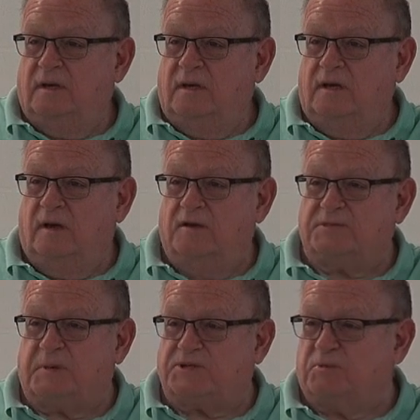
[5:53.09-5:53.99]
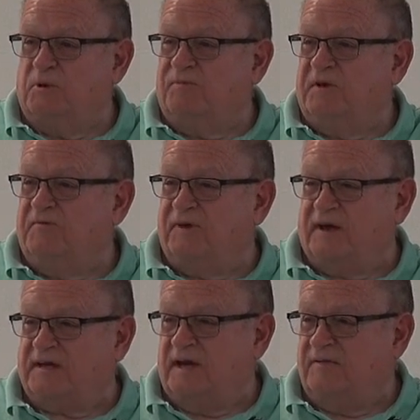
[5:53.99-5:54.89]
a special movie
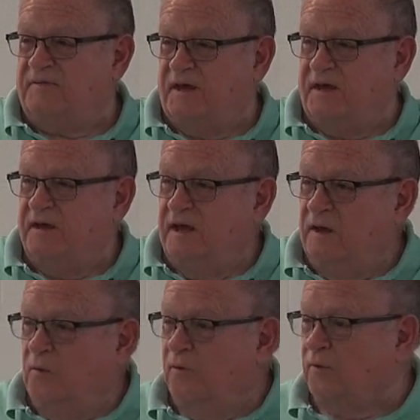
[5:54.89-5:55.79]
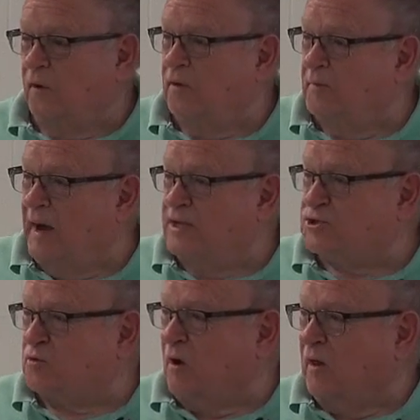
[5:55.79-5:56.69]
effect kind of thing, with all the mites
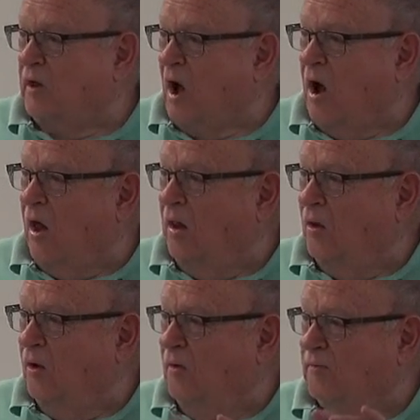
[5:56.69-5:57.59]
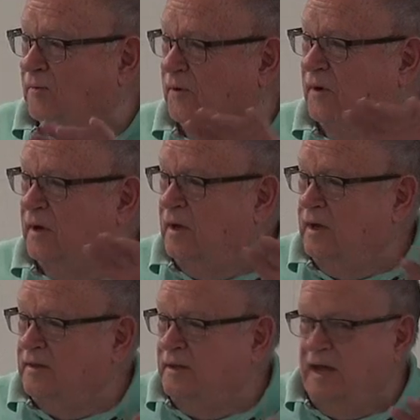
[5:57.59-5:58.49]
crawling all over
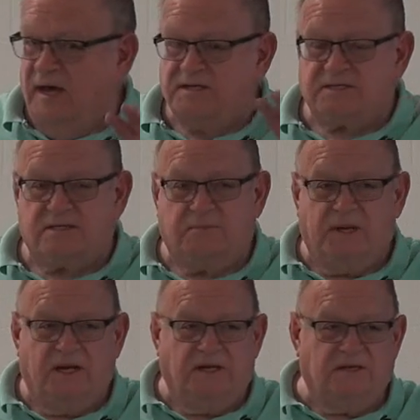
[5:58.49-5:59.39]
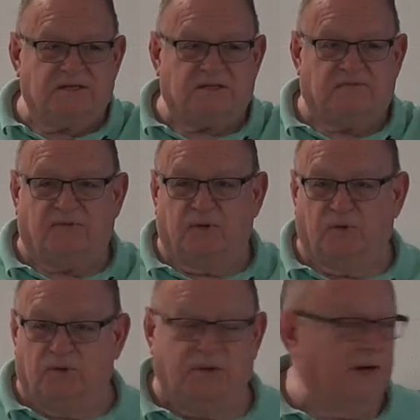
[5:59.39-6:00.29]
the nest, the bees, the
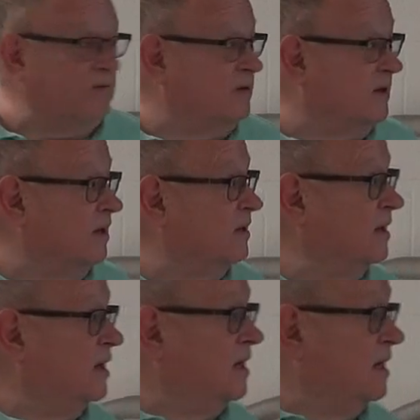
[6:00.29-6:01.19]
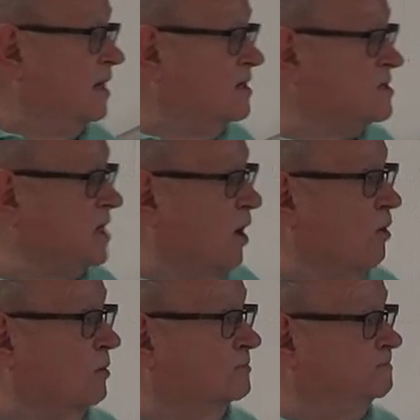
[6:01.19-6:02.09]
food, everything. So